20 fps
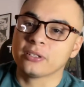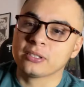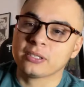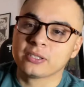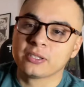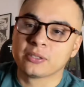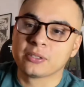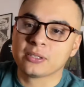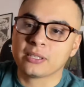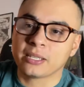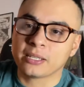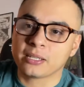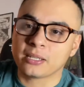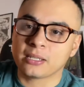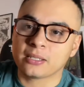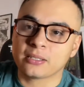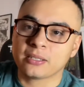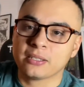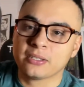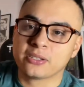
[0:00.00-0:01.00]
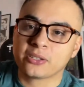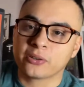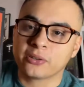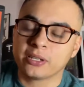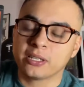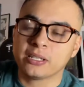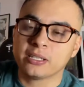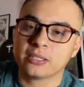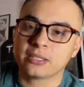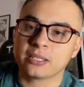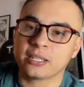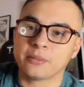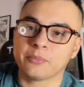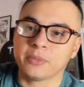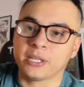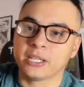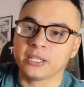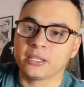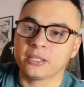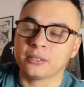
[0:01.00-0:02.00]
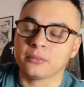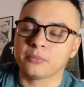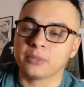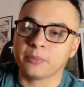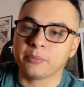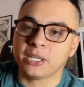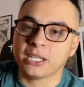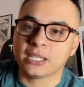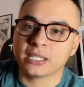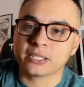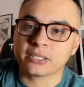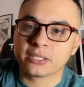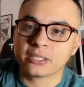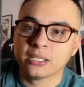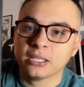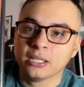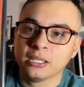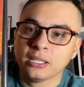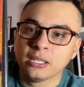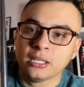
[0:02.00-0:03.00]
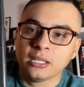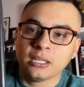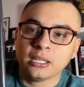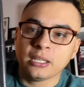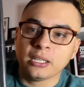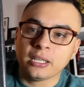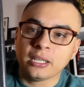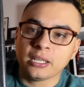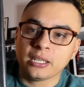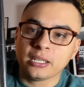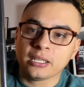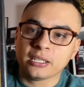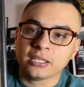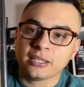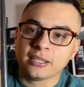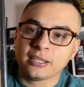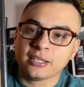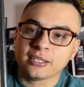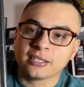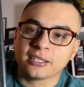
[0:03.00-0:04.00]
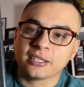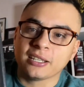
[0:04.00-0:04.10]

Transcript: This is like inserted inside my my box, and I